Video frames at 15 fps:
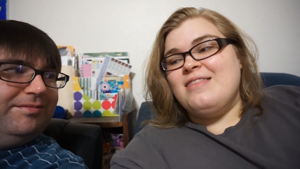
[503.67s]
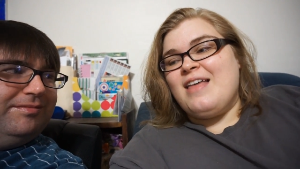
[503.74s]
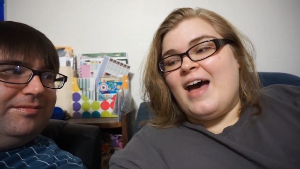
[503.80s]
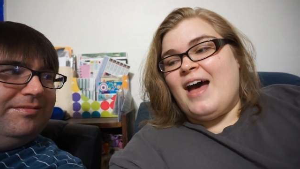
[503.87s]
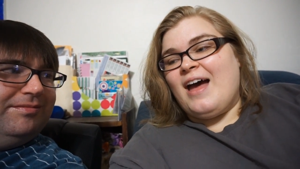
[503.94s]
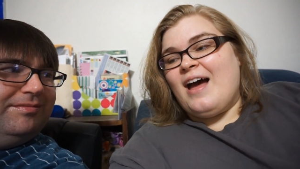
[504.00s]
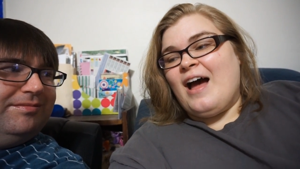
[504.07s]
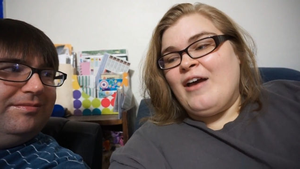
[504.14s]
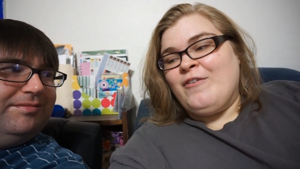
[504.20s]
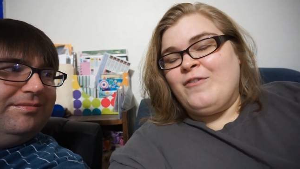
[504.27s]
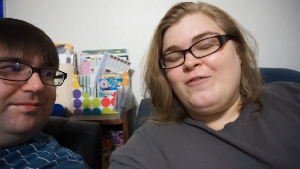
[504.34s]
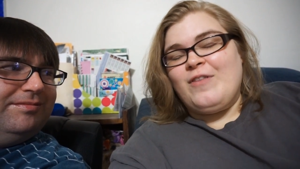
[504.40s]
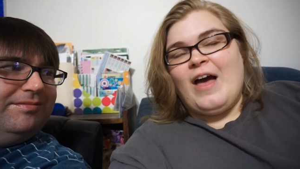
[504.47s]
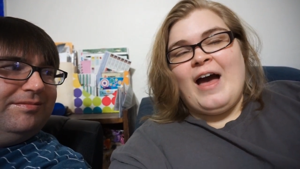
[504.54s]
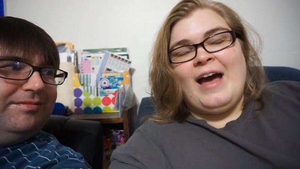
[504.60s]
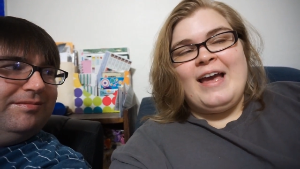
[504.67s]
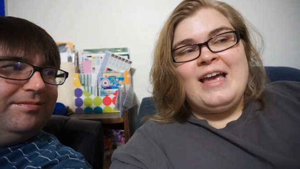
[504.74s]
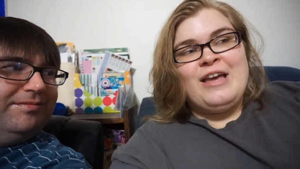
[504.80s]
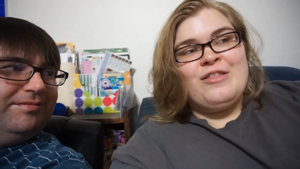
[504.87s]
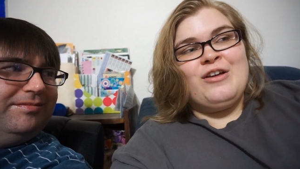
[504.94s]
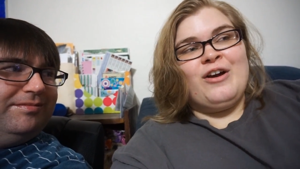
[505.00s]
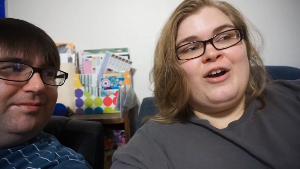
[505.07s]
Speaker 1: that I, I
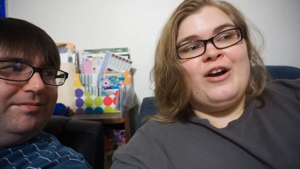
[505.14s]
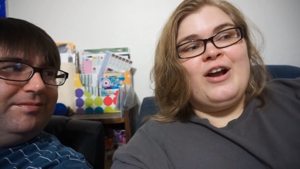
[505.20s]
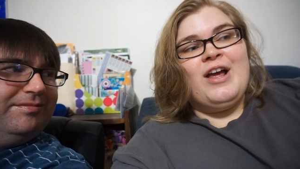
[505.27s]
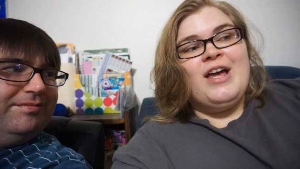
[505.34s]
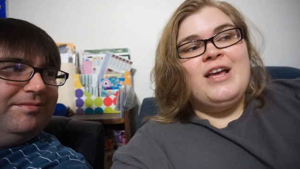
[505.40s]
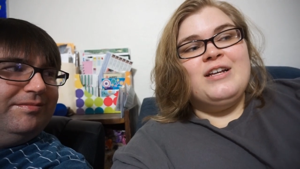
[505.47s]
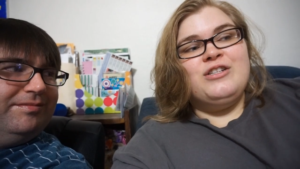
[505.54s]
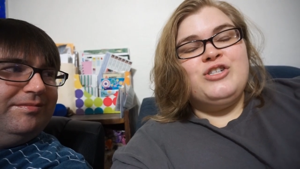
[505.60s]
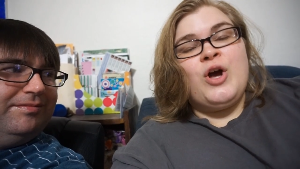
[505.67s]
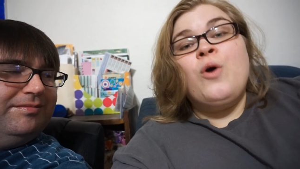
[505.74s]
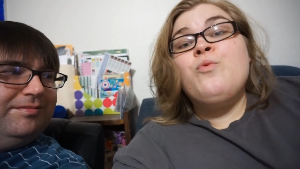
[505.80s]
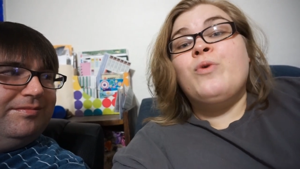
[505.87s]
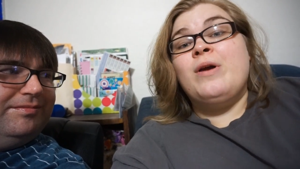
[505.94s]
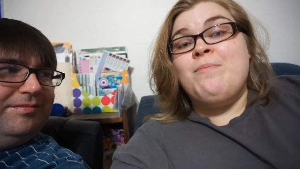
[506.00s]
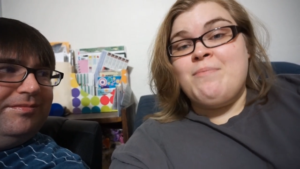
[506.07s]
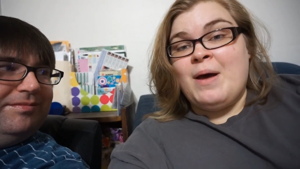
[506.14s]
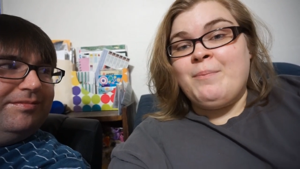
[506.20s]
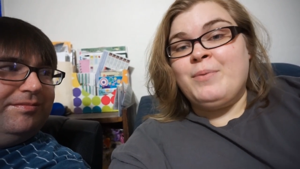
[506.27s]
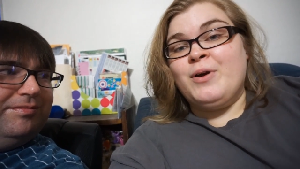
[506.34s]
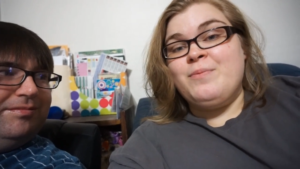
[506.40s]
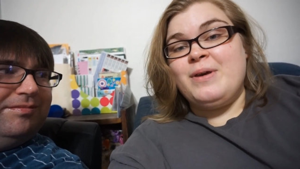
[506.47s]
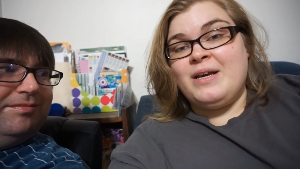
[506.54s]
either don't
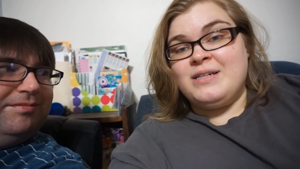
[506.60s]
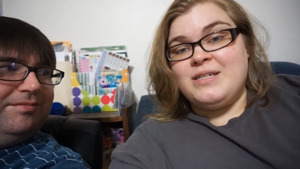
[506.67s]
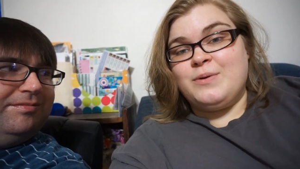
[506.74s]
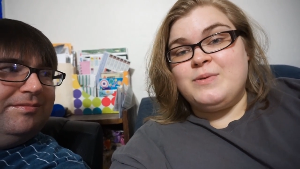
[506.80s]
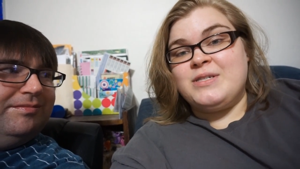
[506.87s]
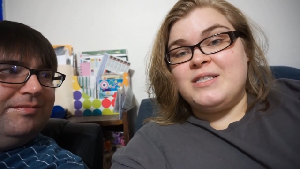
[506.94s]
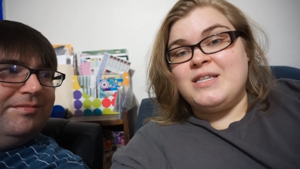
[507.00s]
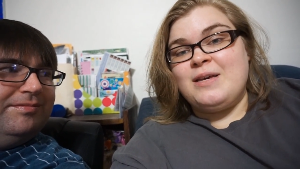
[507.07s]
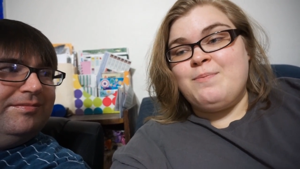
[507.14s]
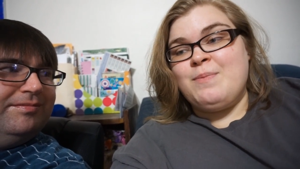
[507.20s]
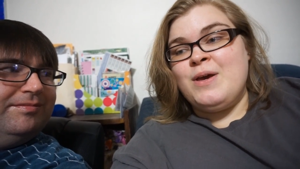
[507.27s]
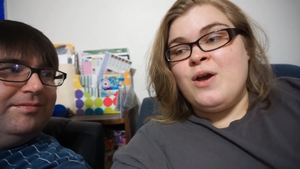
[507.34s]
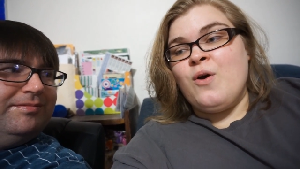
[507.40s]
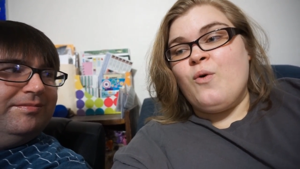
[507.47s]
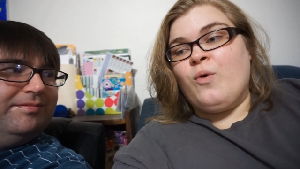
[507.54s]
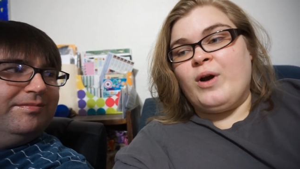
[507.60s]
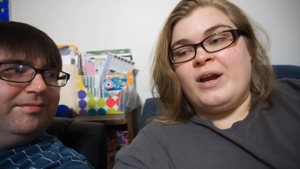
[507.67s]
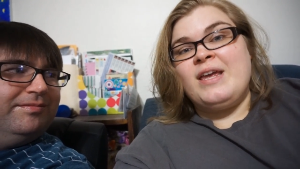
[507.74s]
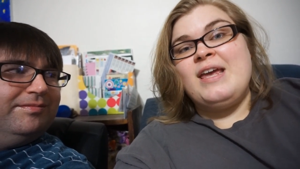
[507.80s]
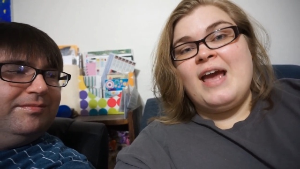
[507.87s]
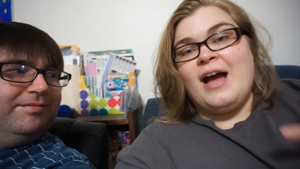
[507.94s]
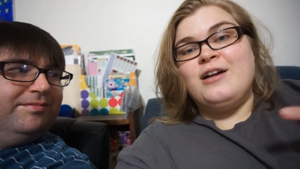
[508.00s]
remember because I was sleeping, or
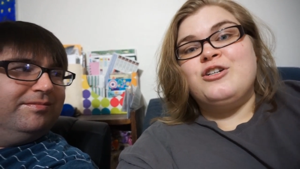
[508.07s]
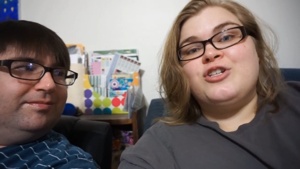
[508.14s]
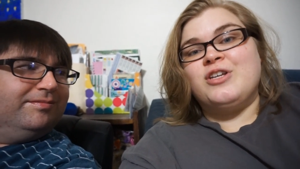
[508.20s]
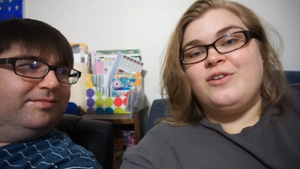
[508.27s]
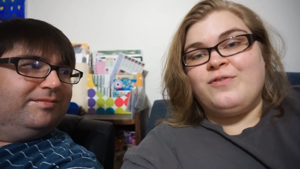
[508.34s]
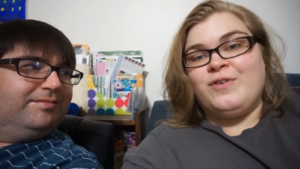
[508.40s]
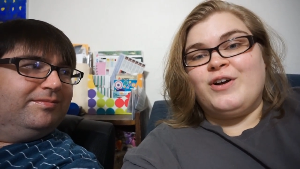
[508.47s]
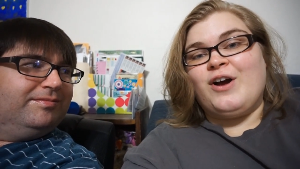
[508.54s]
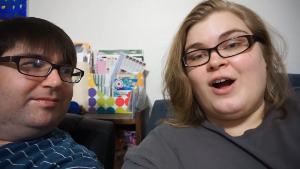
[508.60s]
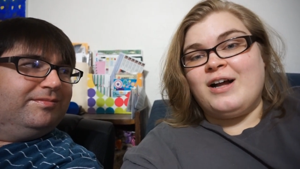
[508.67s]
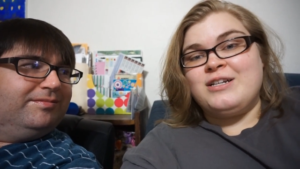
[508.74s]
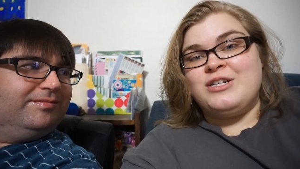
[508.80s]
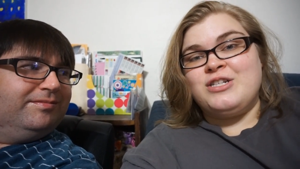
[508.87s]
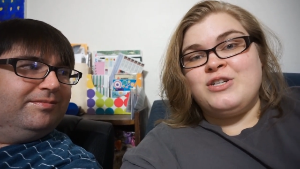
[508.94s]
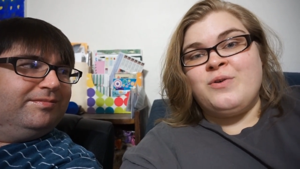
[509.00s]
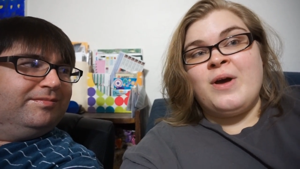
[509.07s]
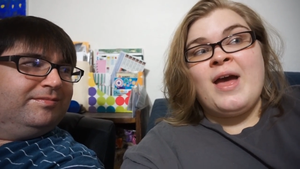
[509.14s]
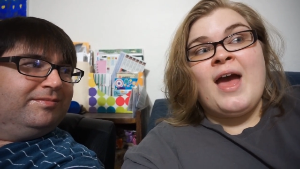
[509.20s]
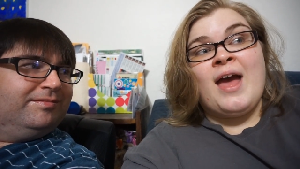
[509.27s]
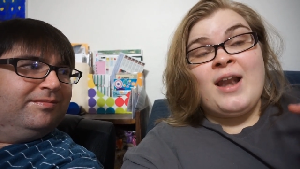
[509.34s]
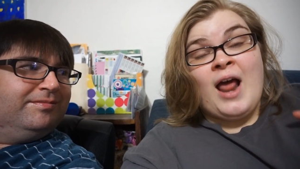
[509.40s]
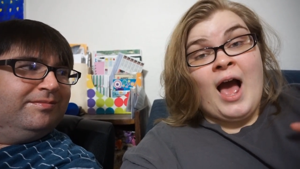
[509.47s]
he actually forgot to do it.
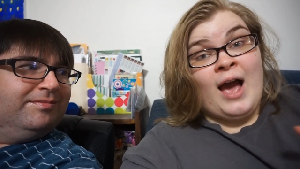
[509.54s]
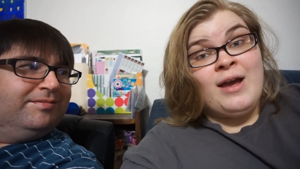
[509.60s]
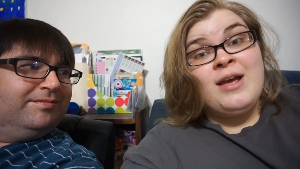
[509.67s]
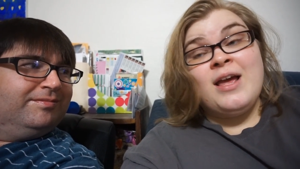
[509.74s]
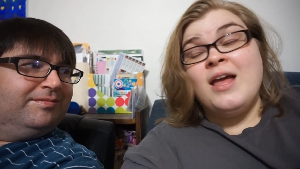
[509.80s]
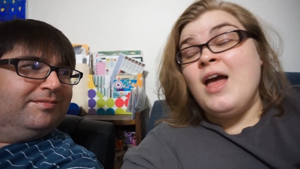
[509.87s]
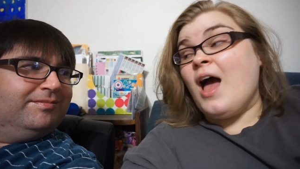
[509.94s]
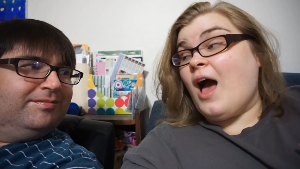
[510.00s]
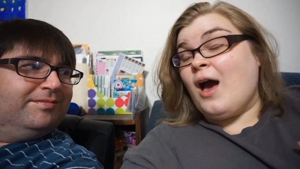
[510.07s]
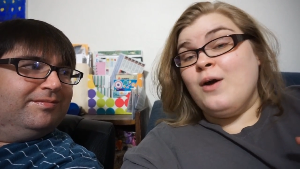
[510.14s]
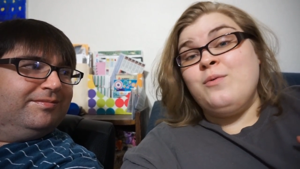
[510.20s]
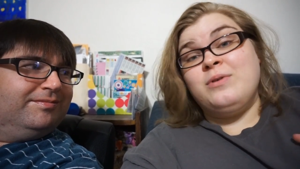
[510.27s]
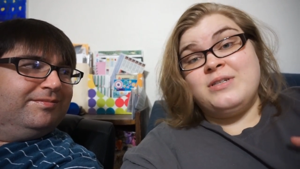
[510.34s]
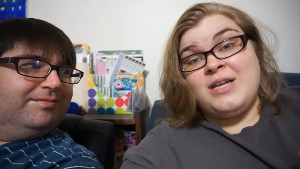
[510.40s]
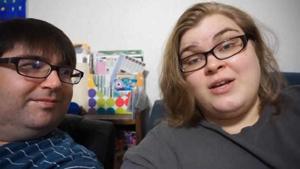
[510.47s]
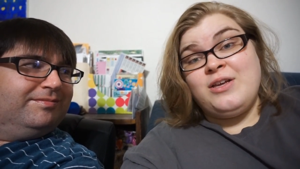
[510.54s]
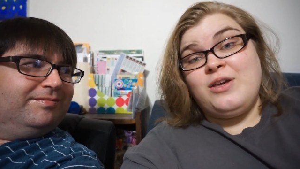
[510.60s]
And I I will tell